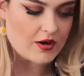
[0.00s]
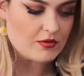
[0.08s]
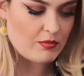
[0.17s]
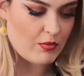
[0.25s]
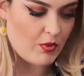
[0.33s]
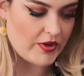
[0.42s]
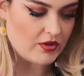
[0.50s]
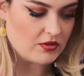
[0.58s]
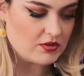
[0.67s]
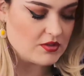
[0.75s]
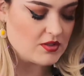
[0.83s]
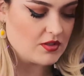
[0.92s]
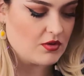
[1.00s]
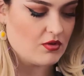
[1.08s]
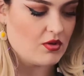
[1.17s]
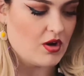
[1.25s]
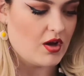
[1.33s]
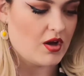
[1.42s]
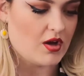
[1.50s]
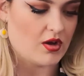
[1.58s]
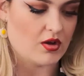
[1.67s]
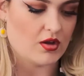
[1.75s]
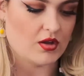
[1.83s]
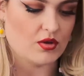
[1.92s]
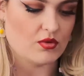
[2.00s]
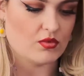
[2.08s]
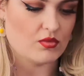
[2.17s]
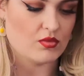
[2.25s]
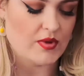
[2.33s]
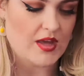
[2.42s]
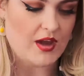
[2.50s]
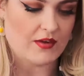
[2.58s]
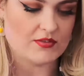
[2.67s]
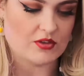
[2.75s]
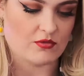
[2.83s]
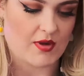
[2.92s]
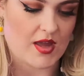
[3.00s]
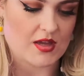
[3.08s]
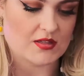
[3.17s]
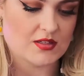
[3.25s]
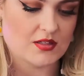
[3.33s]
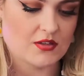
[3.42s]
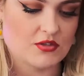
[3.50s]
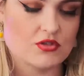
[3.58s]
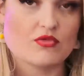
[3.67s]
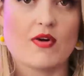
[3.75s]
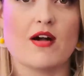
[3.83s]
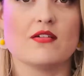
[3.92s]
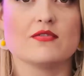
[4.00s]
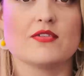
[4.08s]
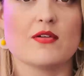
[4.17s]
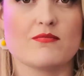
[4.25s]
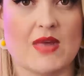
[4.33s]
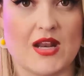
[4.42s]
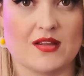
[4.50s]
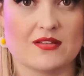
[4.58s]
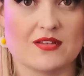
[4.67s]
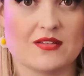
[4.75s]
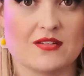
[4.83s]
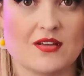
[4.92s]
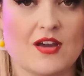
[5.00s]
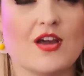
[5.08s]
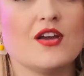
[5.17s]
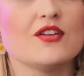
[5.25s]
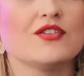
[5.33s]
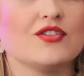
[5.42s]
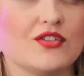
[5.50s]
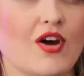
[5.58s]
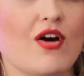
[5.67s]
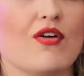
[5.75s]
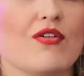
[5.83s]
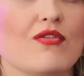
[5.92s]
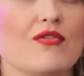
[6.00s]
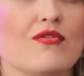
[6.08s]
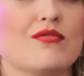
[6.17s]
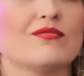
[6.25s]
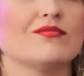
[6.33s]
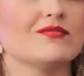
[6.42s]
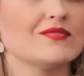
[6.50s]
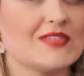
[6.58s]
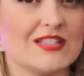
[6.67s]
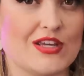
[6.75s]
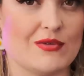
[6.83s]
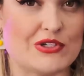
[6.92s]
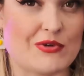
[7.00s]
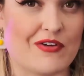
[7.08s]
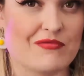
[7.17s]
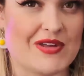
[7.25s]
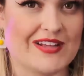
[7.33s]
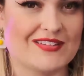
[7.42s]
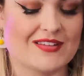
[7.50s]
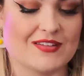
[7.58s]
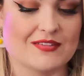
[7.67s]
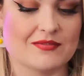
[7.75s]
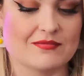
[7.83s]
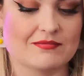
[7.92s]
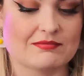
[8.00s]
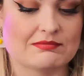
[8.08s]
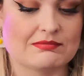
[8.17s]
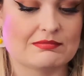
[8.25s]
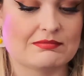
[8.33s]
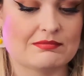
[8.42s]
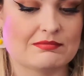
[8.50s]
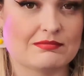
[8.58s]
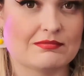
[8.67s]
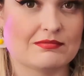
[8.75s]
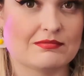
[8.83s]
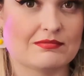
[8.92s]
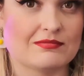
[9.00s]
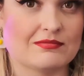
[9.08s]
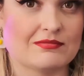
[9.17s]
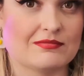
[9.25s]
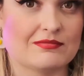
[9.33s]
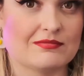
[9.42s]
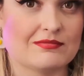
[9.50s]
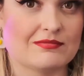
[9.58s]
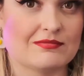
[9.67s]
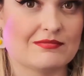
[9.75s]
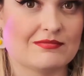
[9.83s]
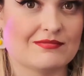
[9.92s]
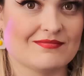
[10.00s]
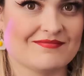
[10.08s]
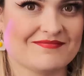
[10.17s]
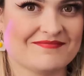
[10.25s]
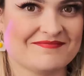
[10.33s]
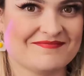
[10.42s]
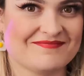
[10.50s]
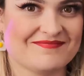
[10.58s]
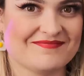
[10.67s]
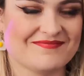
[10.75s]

Now, according to the instructions, for hard boiled, we have to wait 12 minutes. So, see you in 12 minutes.